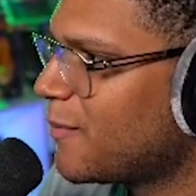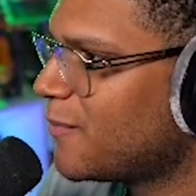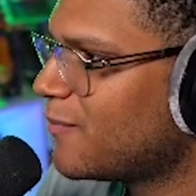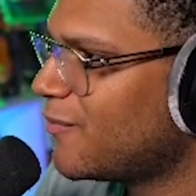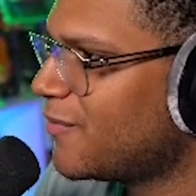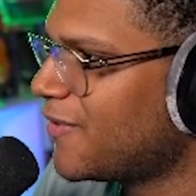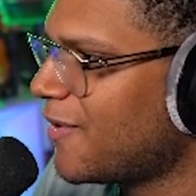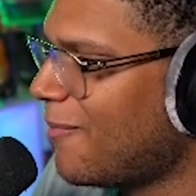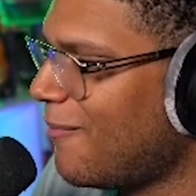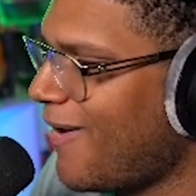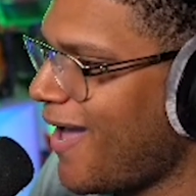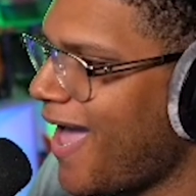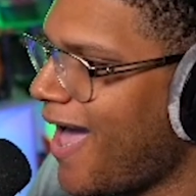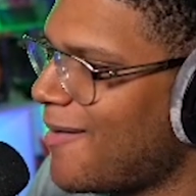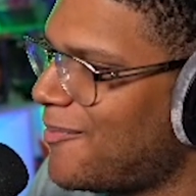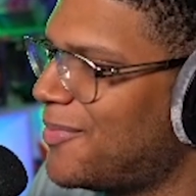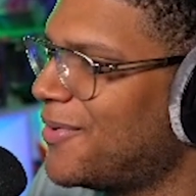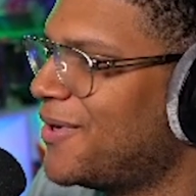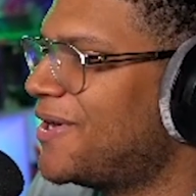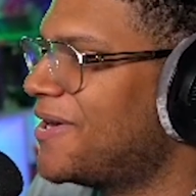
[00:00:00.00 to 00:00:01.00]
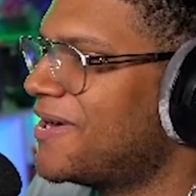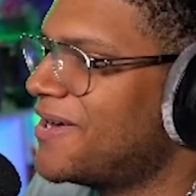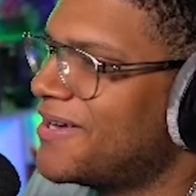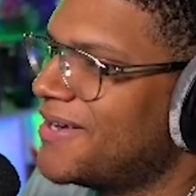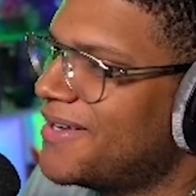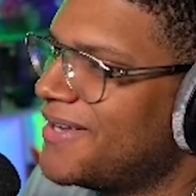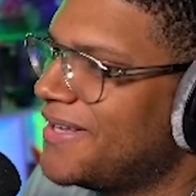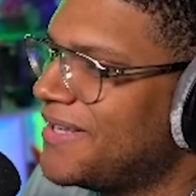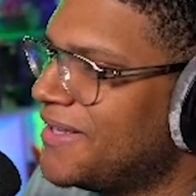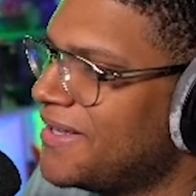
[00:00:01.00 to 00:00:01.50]
with the
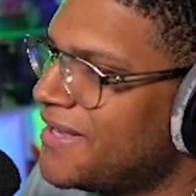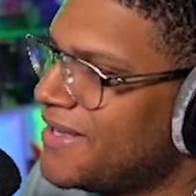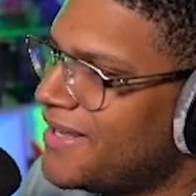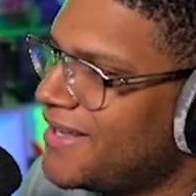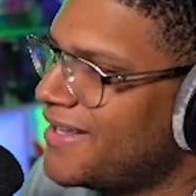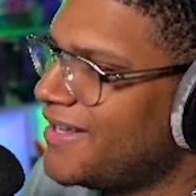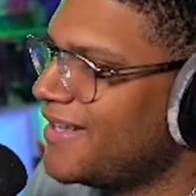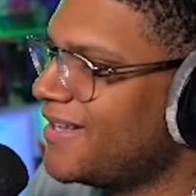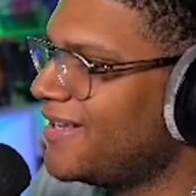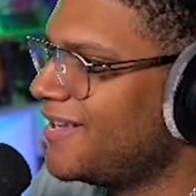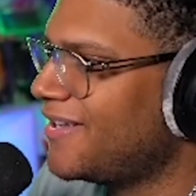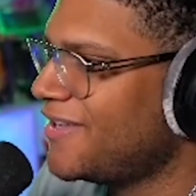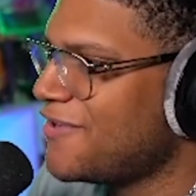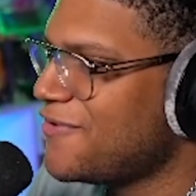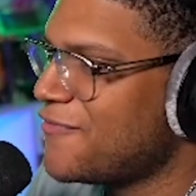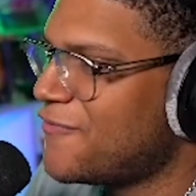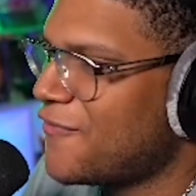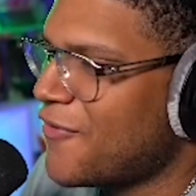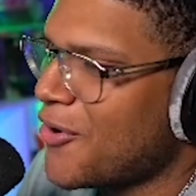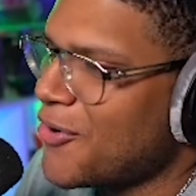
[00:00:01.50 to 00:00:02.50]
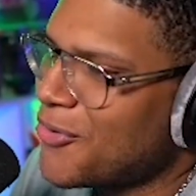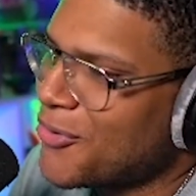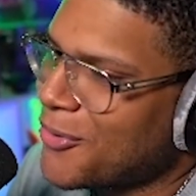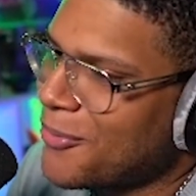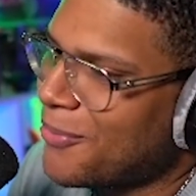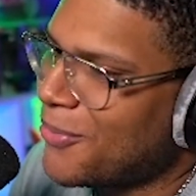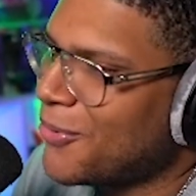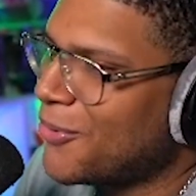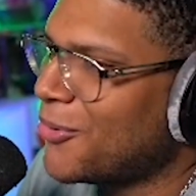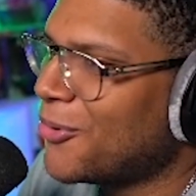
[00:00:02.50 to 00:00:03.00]
Mappa and the
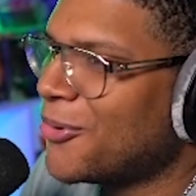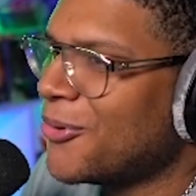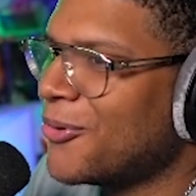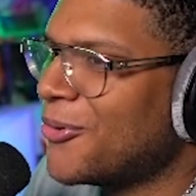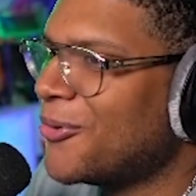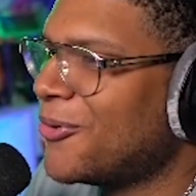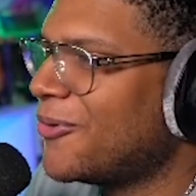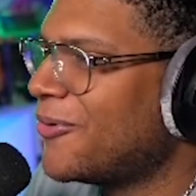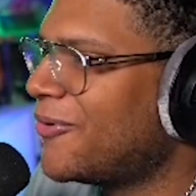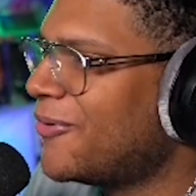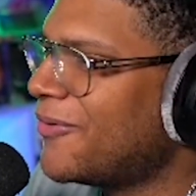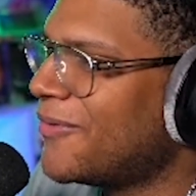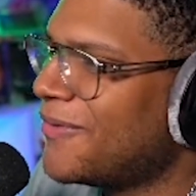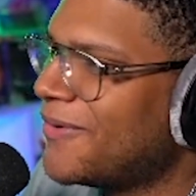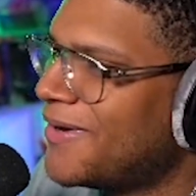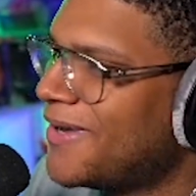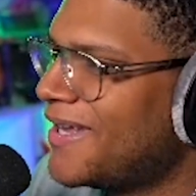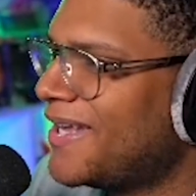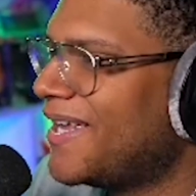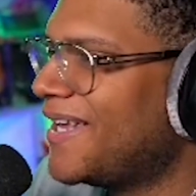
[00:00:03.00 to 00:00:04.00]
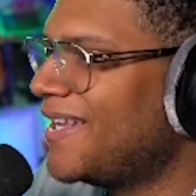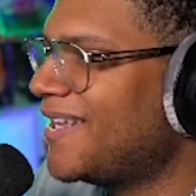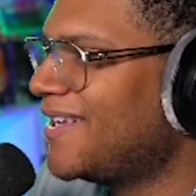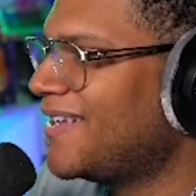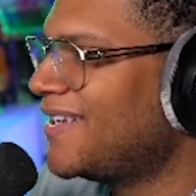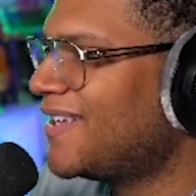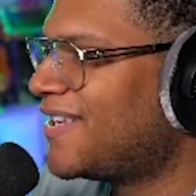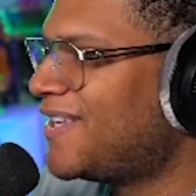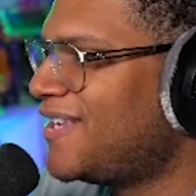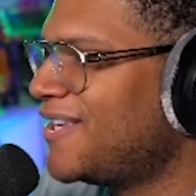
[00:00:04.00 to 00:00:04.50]
Ufotable
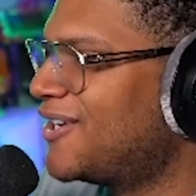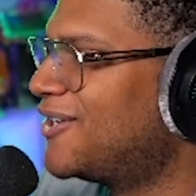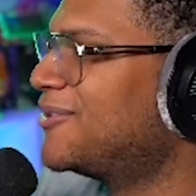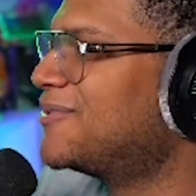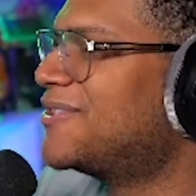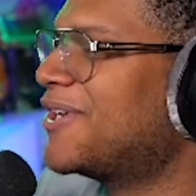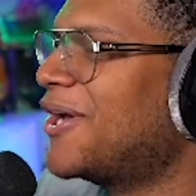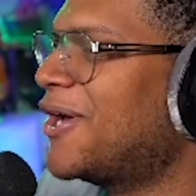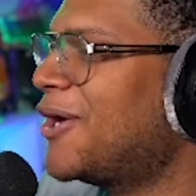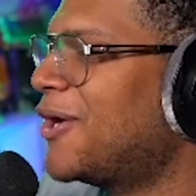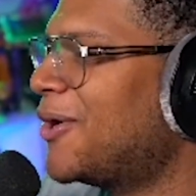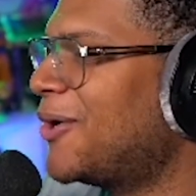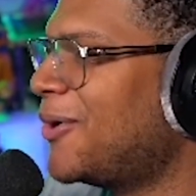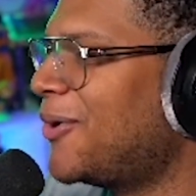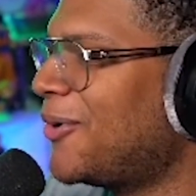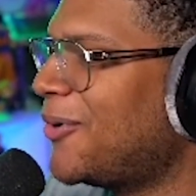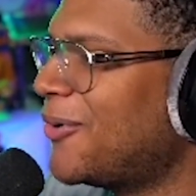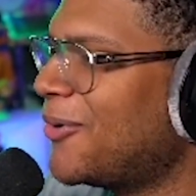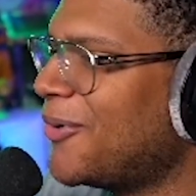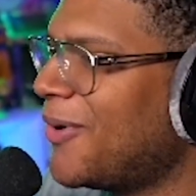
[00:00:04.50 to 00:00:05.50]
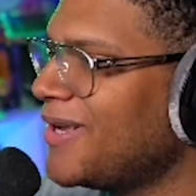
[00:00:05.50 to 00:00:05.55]
and the Kyoto.